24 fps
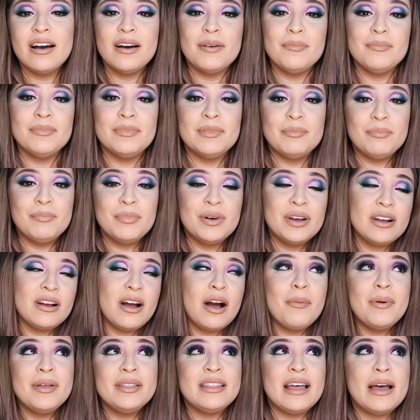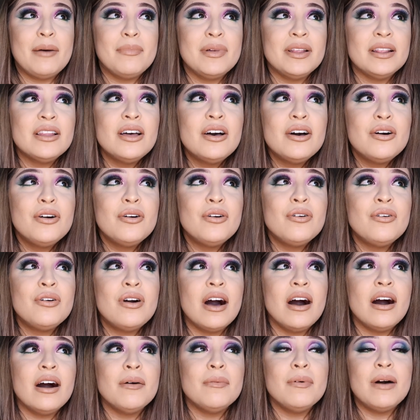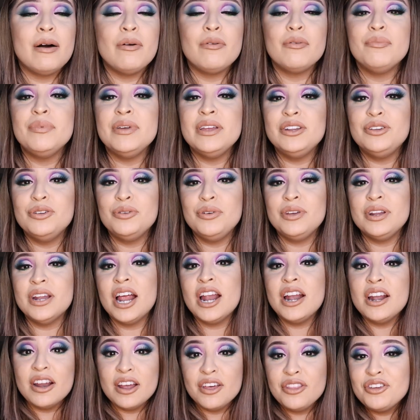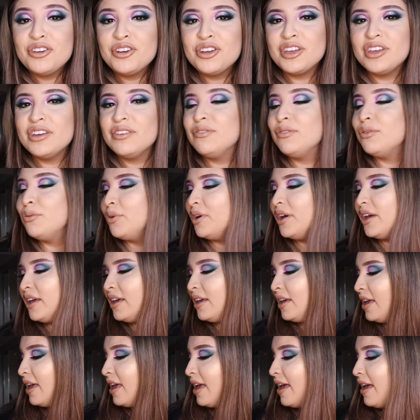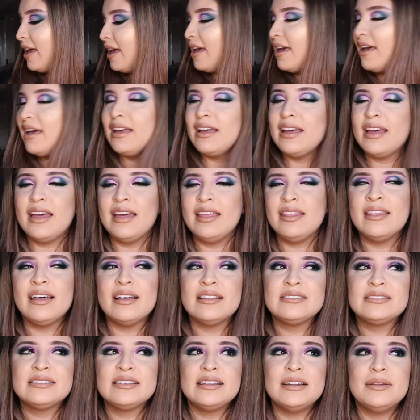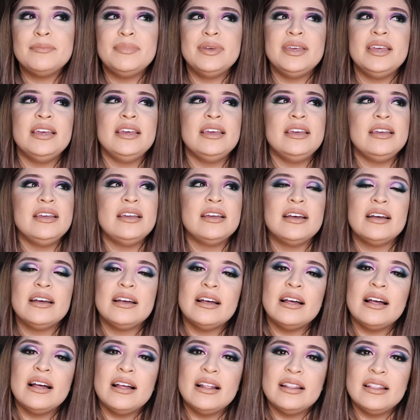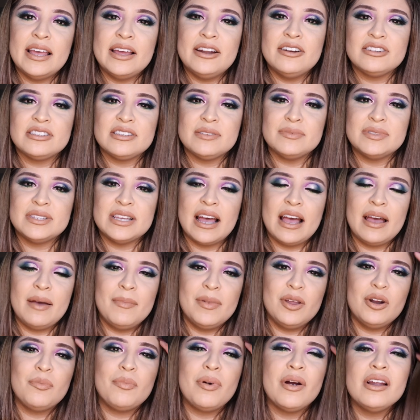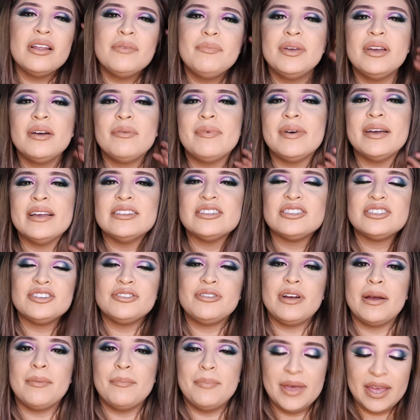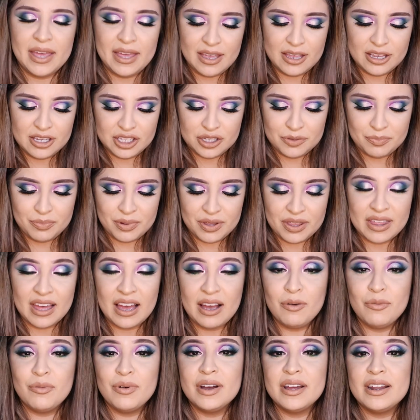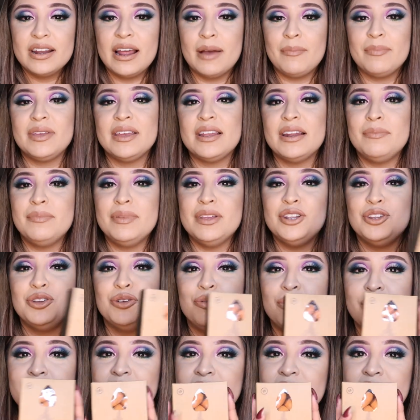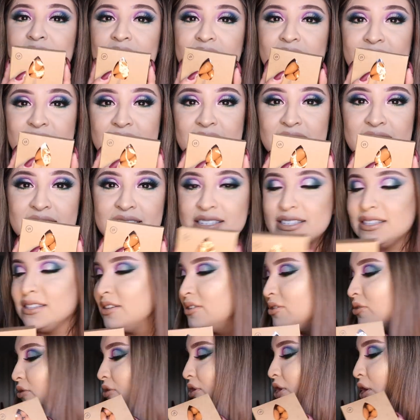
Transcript: um, put, comment that below um, i will be doing another giveaway and that's gonna be later sometime it'll probably be on my instagram page but that one i'm gonna be doing these little